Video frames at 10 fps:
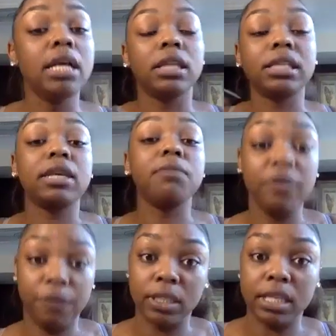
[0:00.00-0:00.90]
Let's say
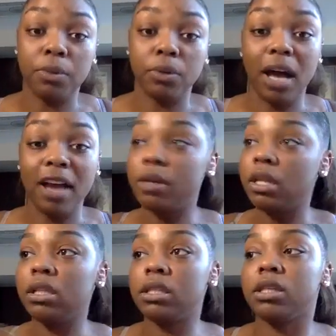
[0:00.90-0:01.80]
me, for example. I've been
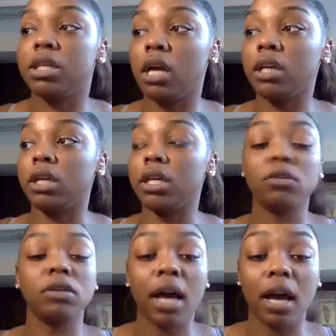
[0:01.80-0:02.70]
in this a, a
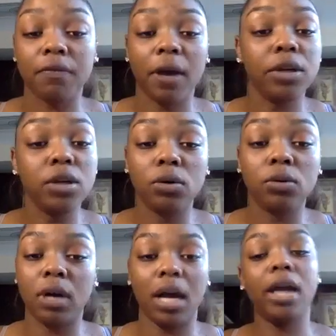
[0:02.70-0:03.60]
year and a half. I
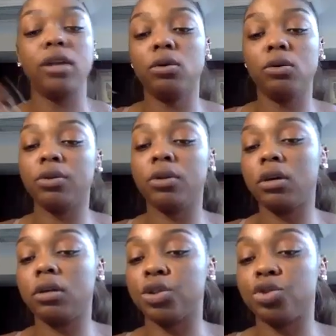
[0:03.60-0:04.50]
know I know
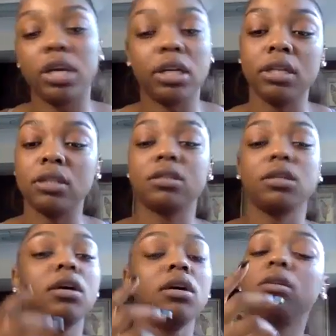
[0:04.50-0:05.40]
the, the
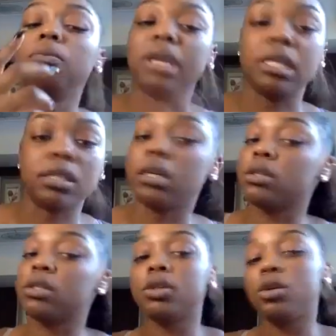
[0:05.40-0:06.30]
trainings,
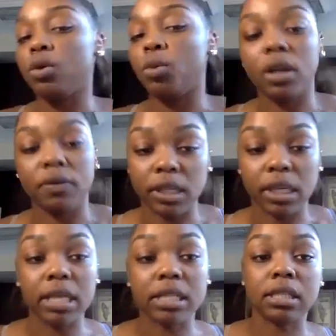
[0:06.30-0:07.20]
basics, whatever the
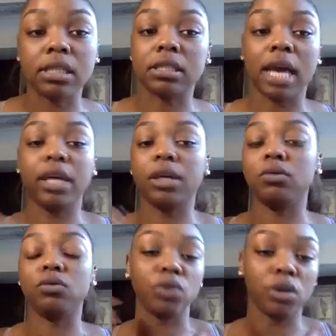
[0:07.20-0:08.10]
case is, I
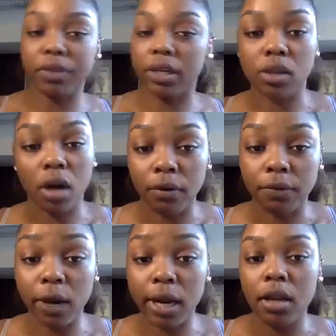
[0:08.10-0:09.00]
can riddle things off,
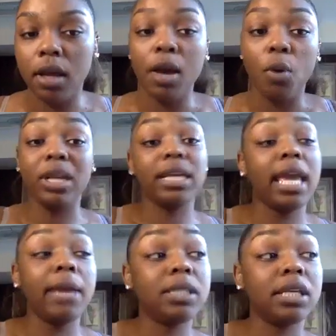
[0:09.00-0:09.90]
right? When it
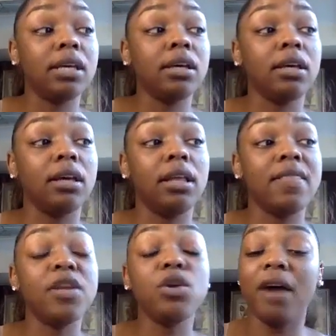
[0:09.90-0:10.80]
came to,
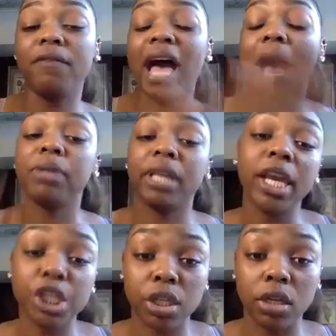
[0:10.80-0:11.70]
and then you have the
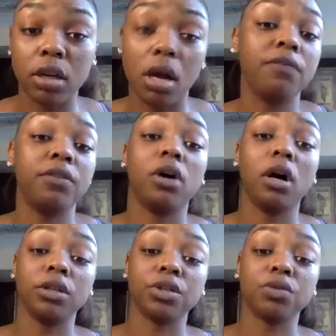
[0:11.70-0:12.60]
application of the
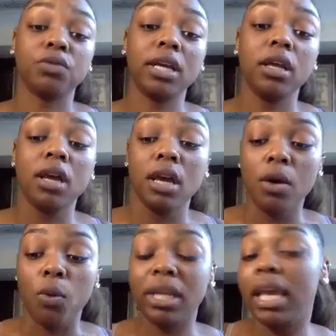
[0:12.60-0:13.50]
knowledge, right?
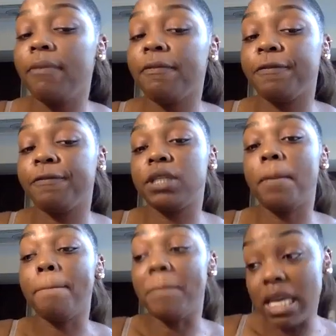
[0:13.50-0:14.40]
When it came to
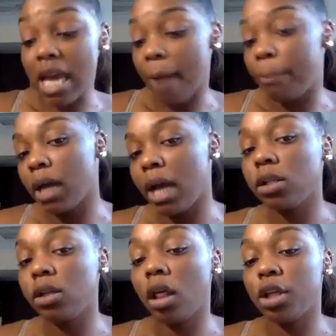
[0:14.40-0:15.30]
me applying
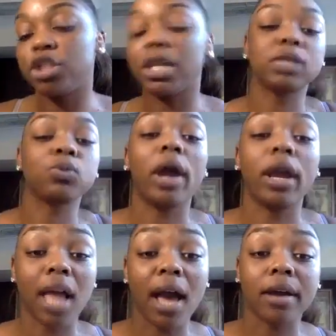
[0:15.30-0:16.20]
the knowledge, that's where
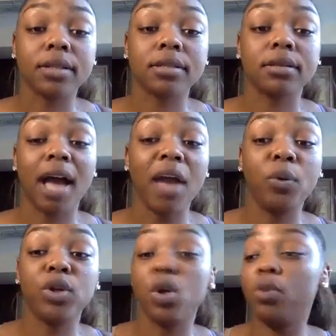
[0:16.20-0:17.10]
I lacked. I
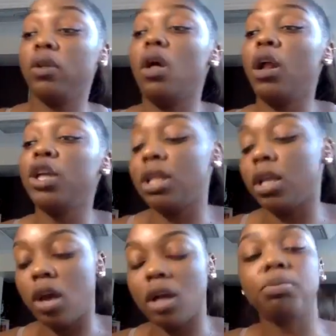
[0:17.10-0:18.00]
would know the knowledge and
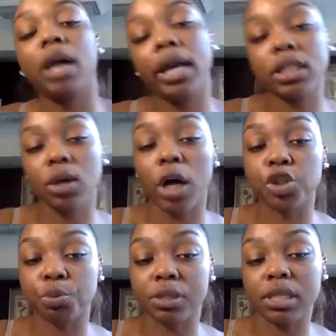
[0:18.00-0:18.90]
then not apply it to
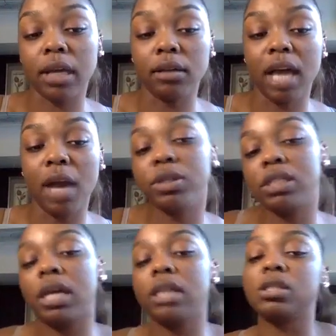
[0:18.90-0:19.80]
100%. I would
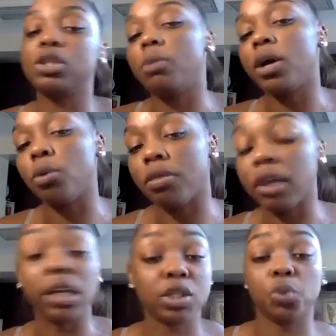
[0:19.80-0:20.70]
decide to do my own
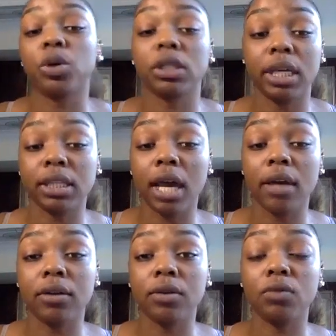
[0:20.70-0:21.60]
thing. It doesn't work like that,
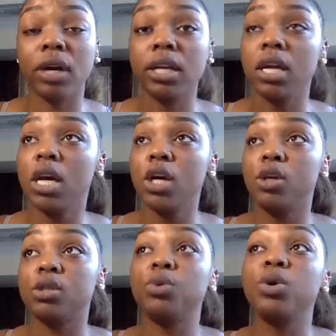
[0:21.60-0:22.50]
right?
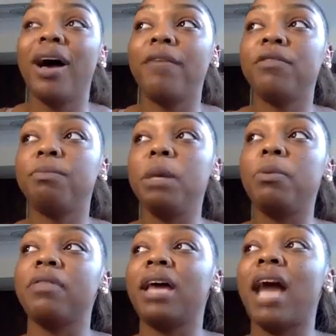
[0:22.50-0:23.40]
So you have the
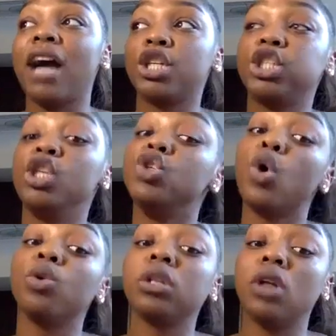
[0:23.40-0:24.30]
people that actually
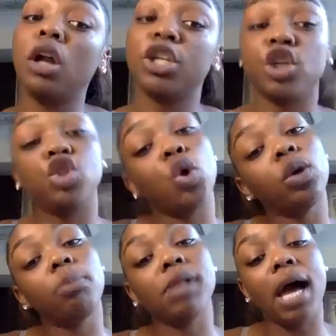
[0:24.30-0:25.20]
know the knowledge and
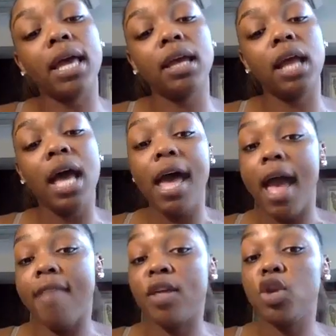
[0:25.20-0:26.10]
don't apply it,
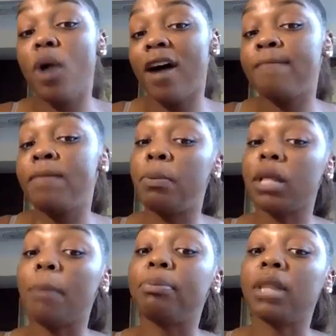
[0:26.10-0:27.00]
and then you have
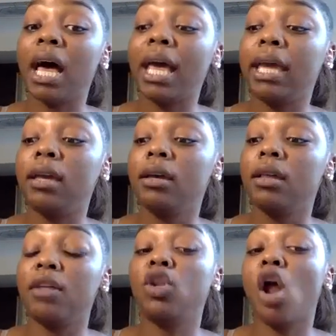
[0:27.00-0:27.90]
people applying
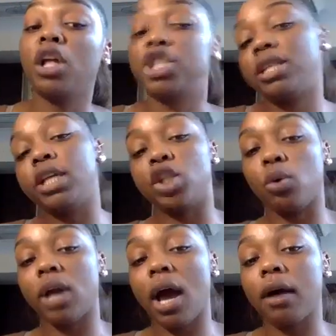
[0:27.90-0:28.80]
the knowledge that they
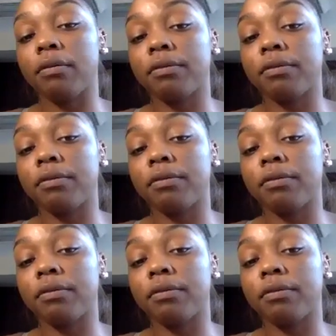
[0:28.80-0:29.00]
don't have